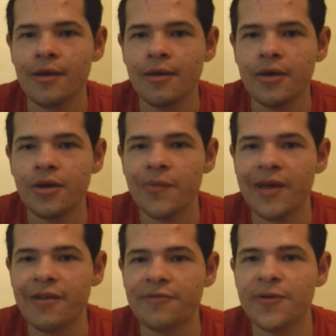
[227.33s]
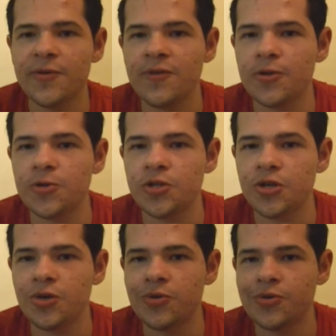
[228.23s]
making fun of other
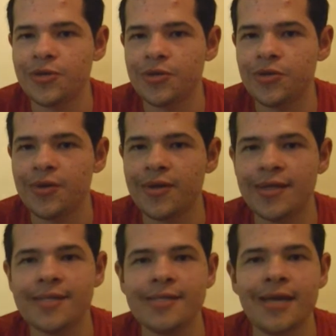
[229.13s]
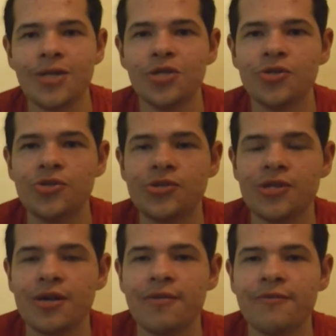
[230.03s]
shows and doing, sketches and
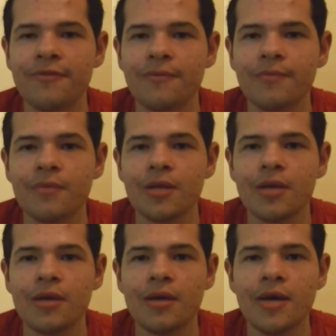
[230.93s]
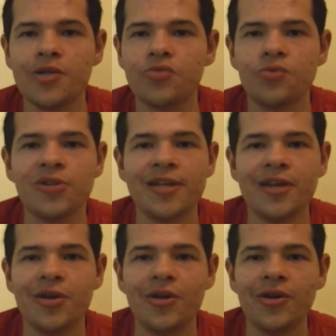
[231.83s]
stuff, it's really
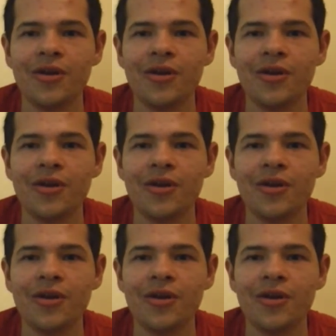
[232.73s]
good.